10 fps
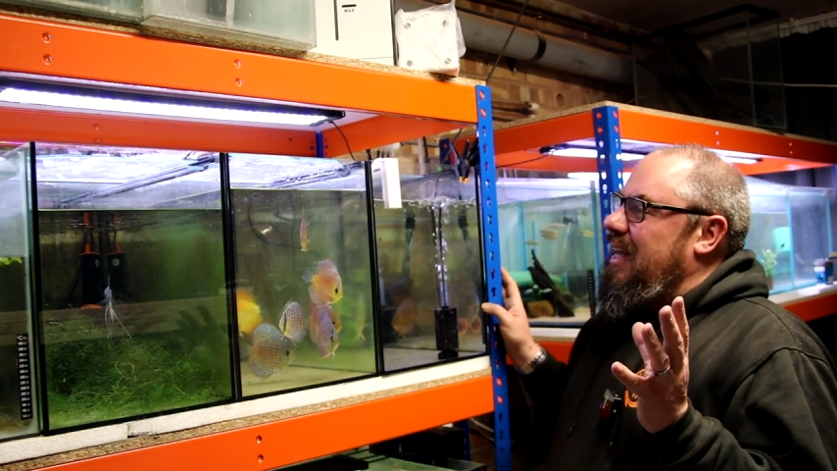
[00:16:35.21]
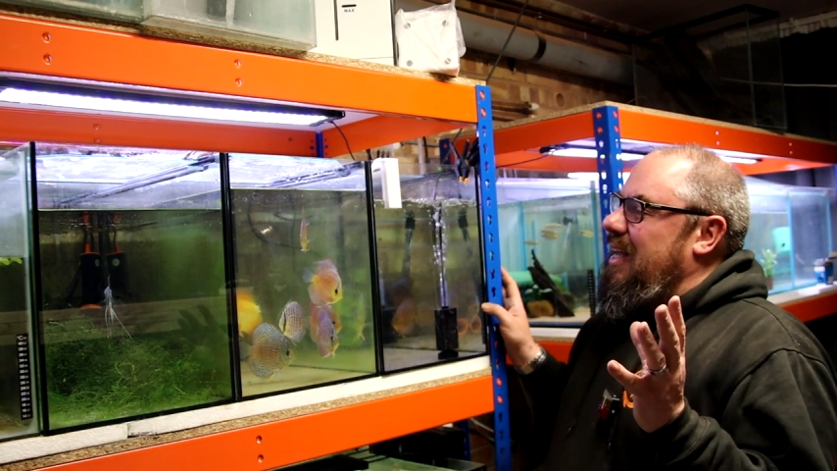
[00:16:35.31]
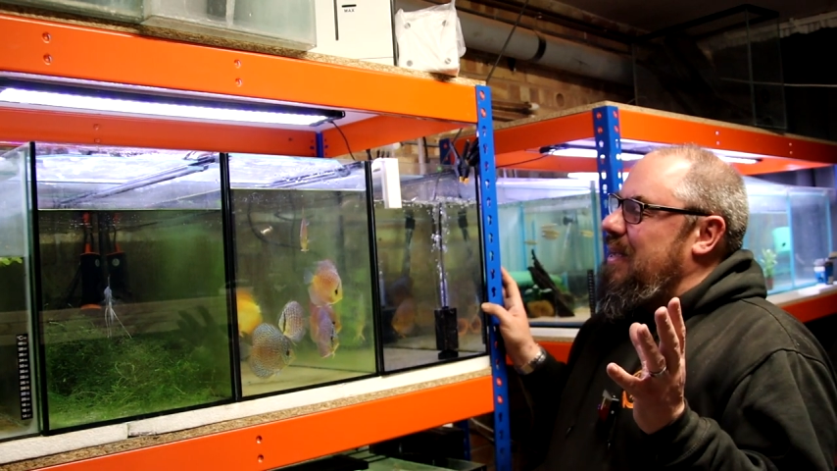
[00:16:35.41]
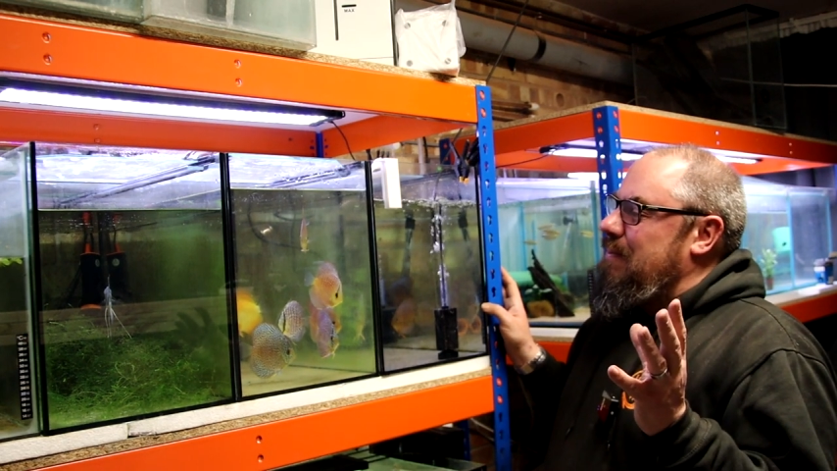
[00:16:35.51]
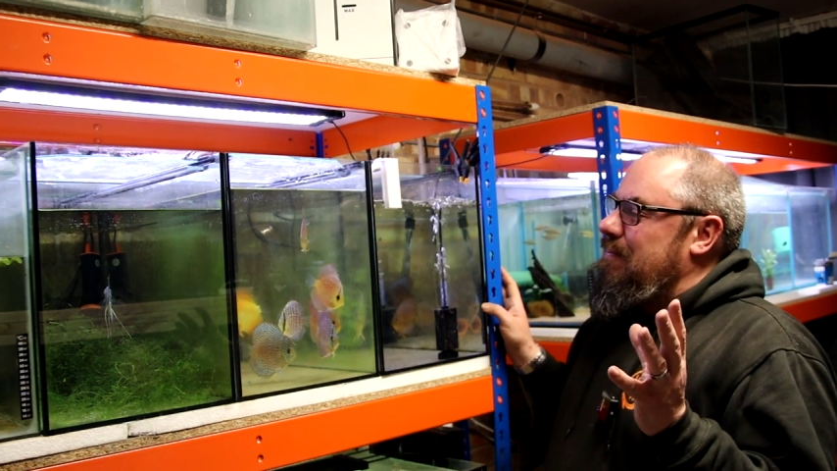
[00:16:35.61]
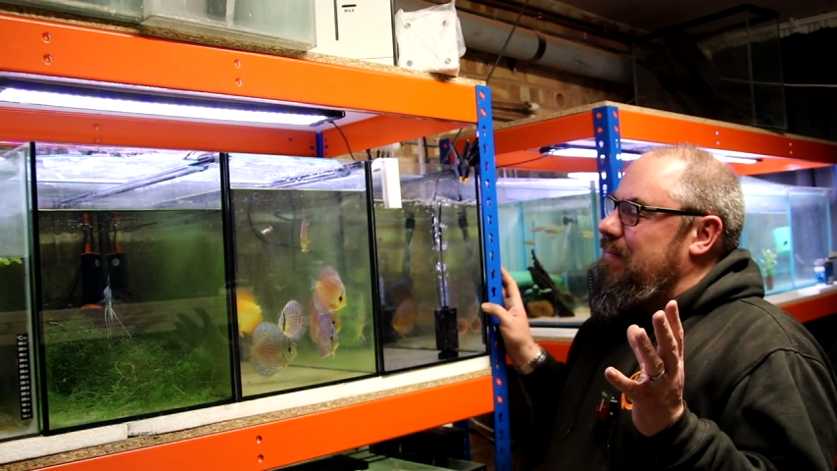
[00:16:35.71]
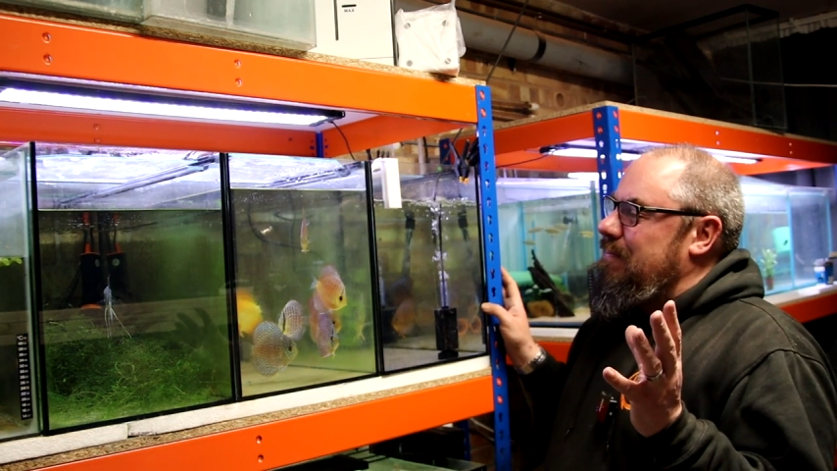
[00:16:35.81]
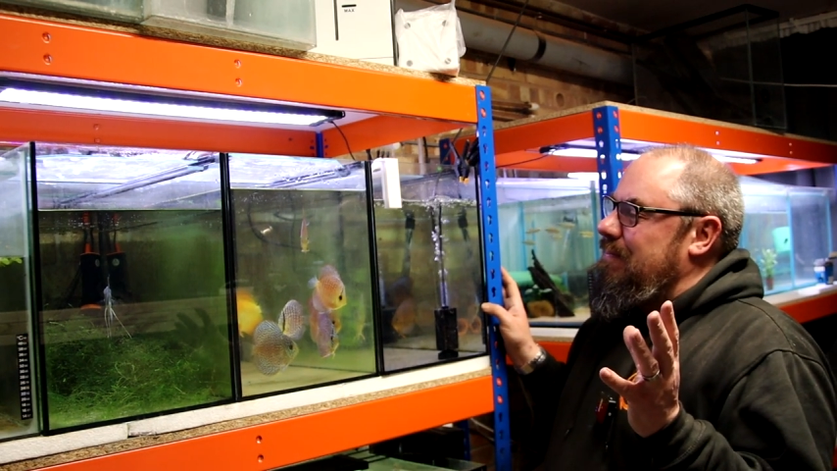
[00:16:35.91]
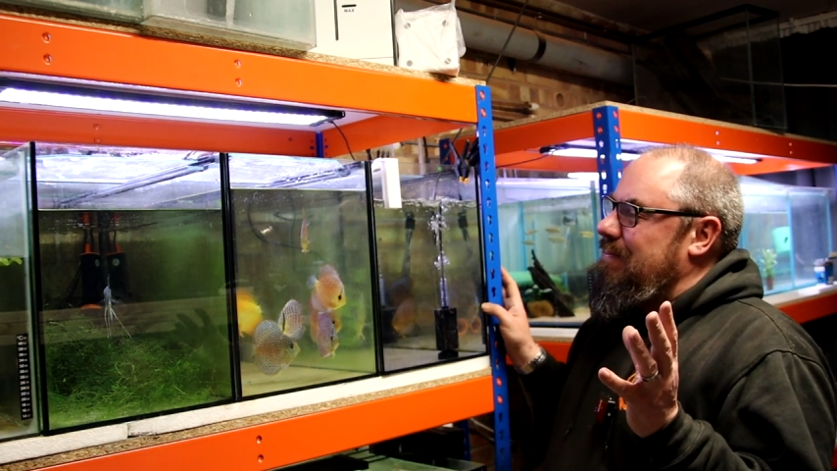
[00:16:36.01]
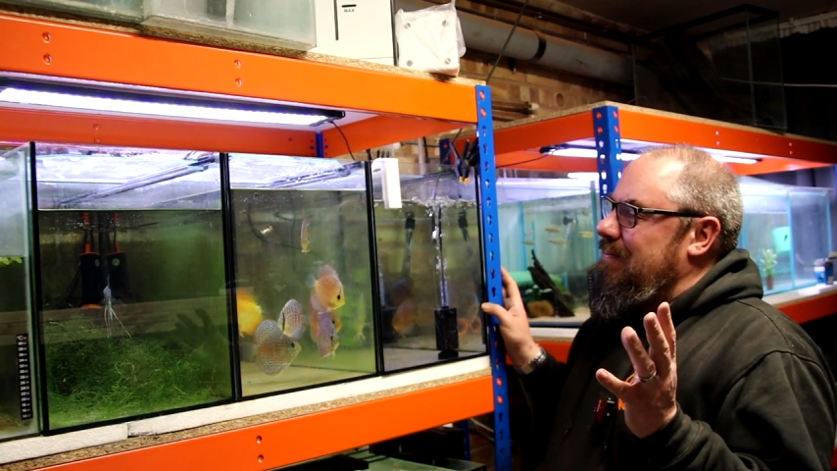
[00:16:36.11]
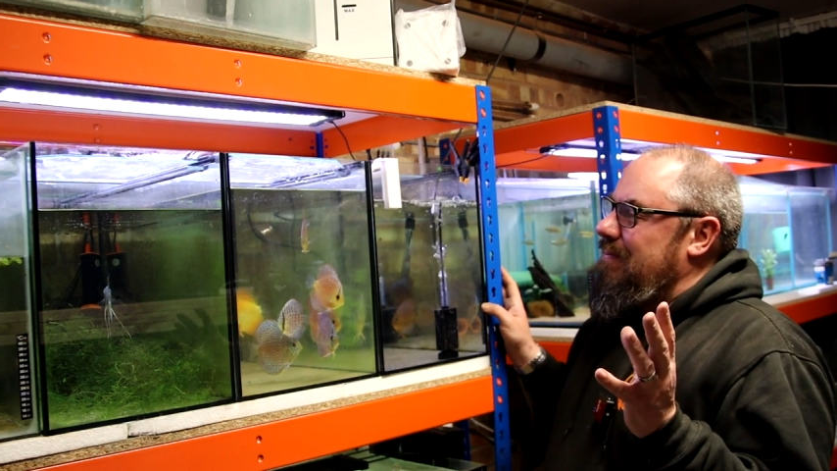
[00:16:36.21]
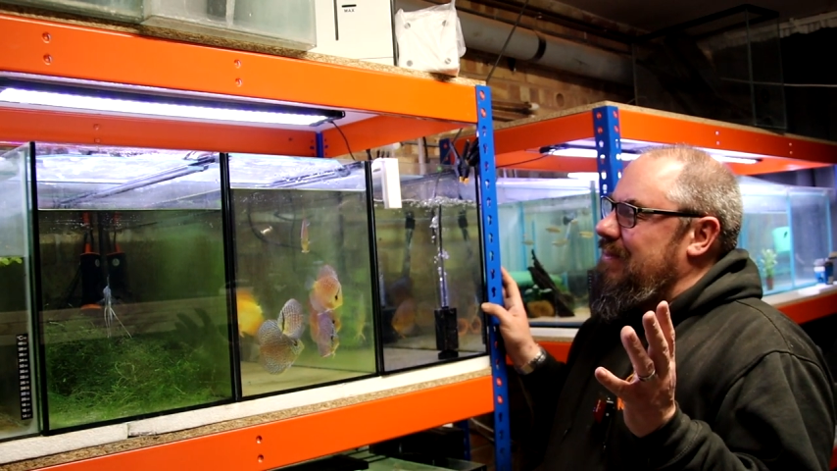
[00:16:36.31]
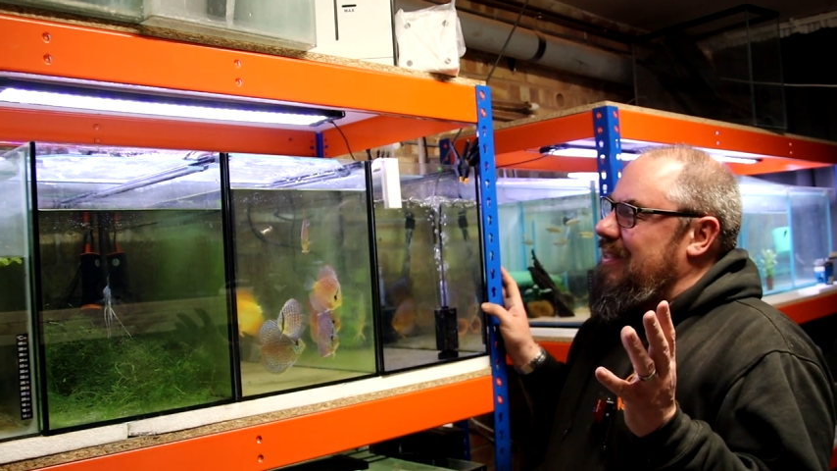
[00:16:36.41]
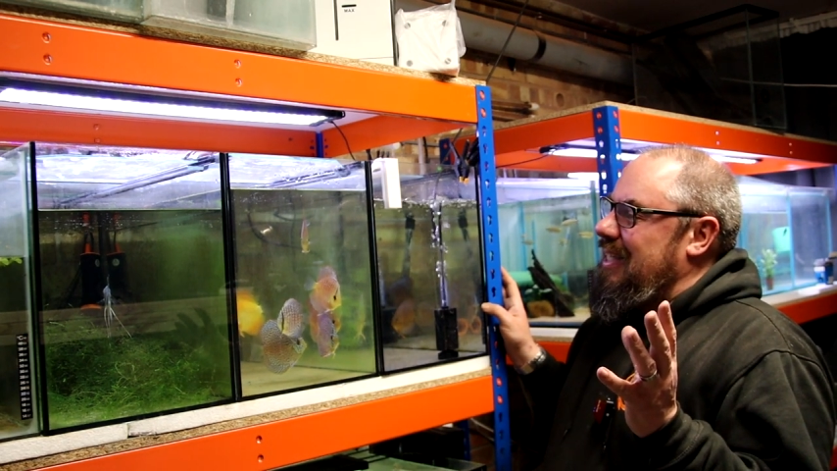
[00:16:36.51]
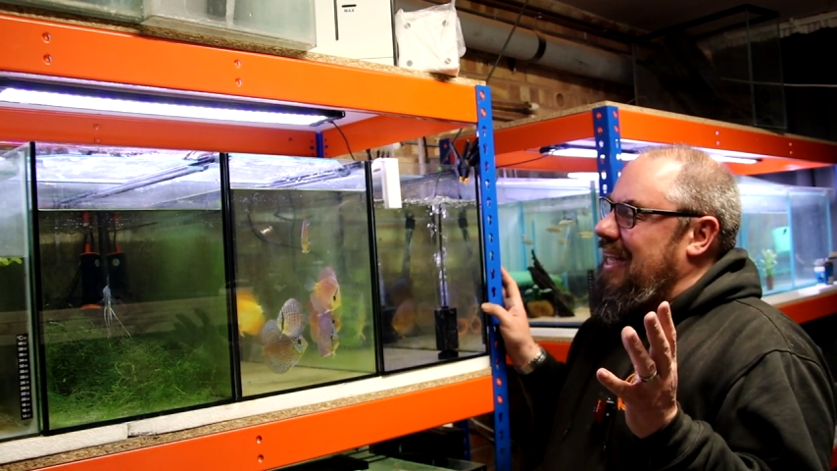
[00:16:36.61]
Um,
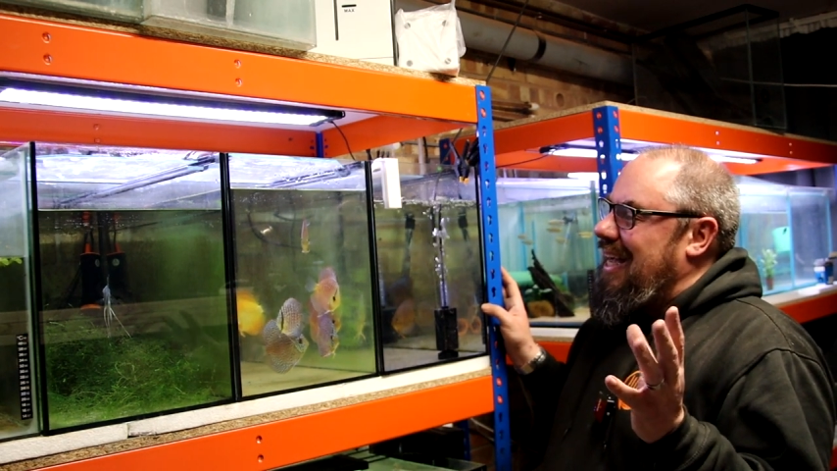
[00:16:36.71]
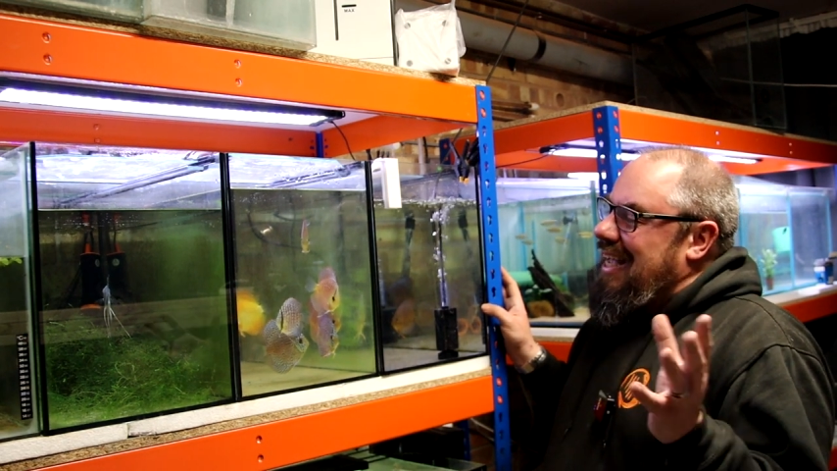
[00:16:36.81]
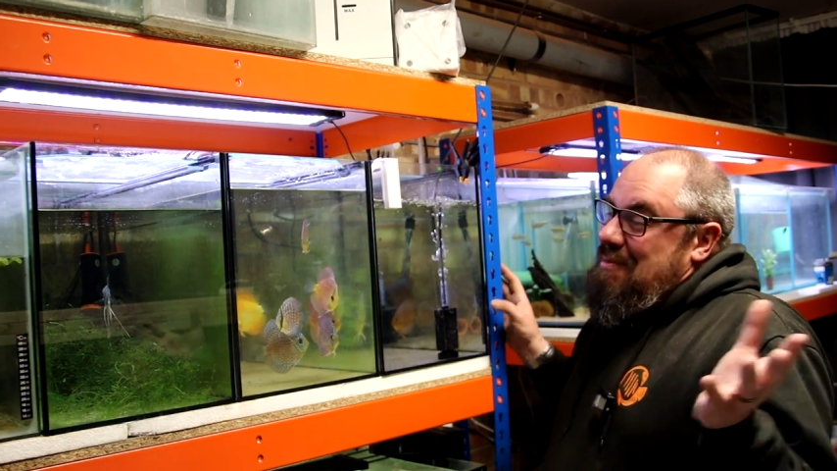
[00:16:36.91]
I